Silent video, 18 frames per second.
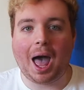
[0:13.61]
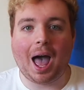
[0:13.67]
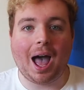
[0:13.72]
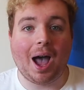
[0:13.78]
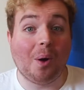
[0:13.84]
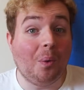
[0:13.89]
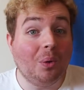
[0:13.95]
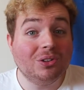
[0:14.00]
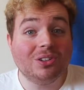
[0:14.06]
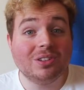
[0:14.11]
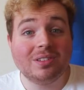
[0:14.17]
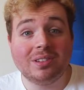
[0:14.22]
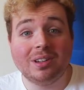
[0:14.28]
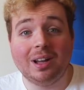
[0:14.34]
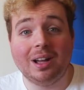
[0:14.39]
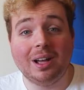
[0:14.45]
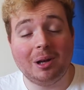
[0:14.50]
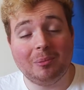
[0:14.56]
I want to
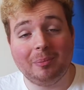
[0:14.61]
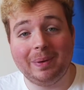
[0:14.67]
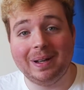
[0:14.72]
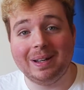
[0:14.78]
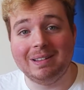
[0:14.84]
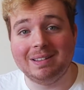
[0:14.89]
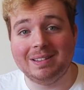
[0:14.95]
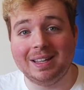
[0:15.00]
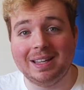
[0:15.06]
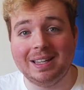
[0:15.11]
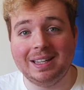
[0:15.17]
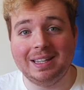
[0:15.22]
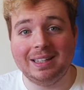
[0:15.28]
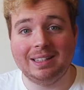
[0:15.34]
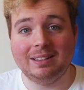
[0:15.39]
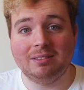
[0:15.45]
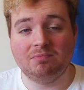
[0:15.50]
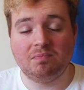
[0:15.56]
start by
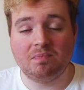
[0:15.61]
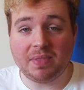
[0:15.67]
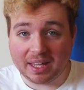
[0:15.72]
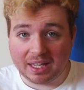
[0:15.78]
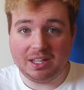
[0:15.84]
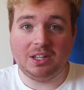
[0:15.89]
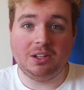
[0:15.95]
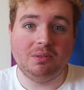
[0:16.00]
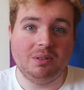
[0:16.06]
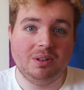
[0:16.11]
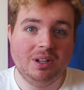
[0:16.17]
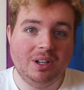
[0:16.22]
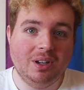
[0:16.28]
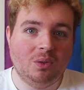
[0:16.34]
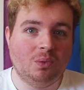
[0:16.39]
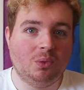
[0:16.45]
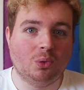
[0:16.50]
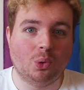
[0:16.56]
saying thank you
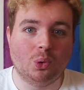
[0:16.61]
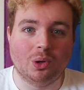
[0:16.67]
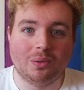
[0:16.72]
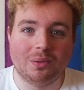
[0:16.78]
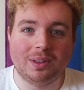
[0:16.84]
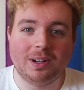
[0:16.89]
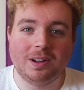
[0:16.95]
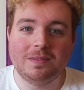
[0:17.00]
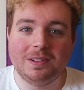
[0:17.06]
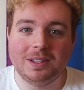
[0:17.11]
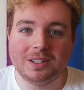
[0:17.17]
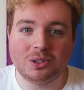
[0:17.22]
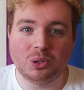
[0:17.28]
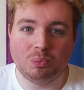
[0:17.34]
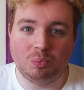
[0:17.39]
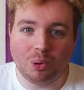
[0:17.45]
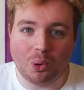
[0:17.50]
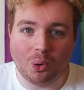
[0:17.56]
for all of the lovely
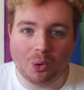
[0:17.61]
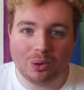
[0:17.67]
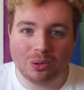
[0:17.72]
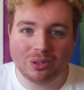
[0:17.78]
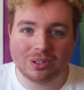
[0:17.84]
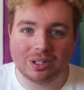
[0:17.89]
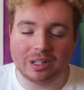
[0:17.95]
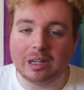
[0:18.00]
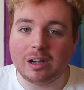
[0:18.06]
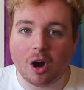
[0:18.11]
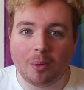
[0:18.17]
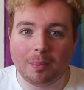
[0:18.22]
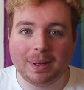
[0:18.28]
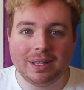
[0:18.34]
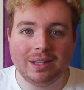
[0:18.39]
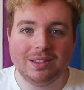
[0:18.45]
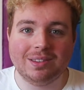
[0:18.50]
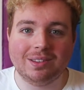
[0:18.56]
support and
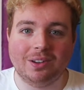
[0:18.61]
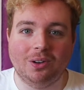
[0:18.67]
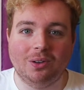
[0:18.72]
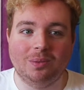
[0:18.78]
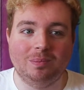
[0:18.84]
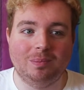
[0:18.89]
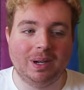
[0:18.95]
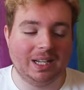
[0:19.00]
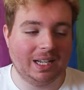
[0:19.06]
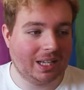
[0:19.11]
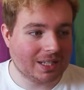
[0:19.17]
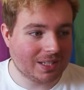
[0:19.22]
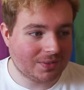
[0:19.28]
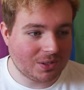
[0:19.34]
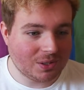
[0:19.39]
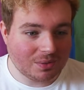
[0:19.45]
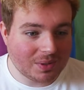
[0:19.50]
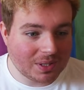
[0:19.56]
comments on my last
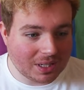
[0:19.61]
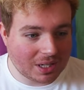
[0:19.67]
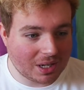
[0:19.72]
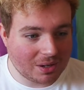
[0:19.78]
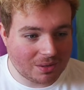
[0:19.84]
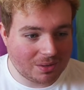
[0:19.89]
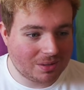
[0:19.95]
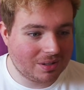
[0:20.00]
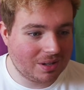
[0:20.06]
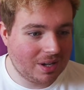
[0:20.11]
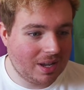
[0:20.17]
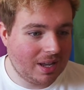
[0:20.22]
few videos.